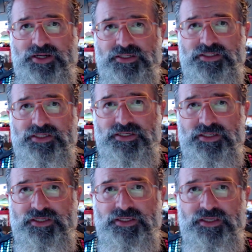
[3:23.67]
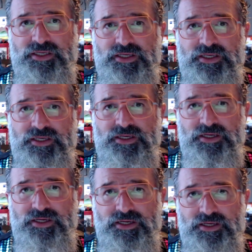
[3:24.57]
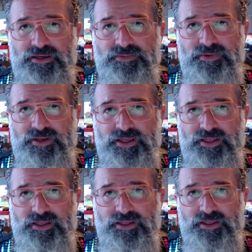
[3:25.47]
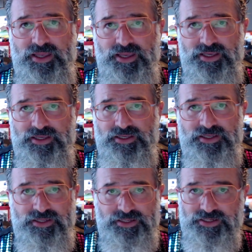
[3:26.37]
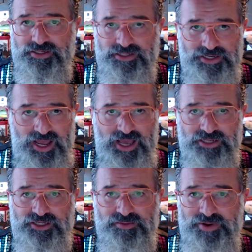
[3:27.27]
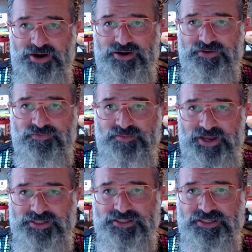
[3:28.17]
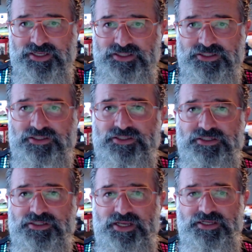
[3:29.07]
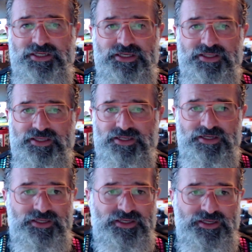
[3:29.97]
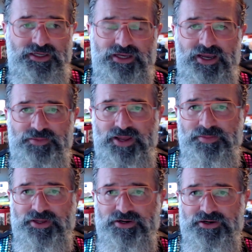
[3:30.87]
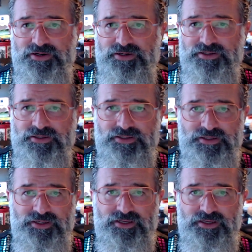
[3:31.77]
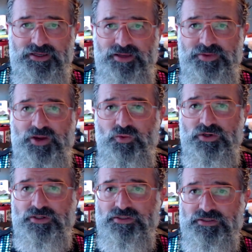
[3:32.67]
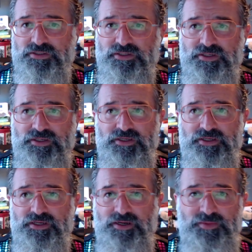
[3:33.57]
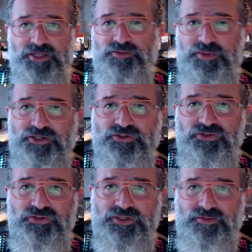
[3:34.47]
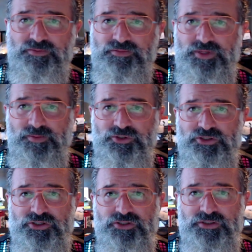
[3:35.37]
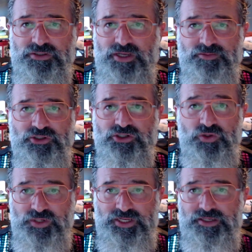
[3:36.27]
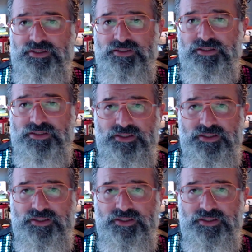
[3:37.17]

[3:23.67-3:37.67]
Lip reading: practicing uh, uh, a non-comparative mindset. This idea that I'm not better, I'm not worse, I'm not special. I'm just unique,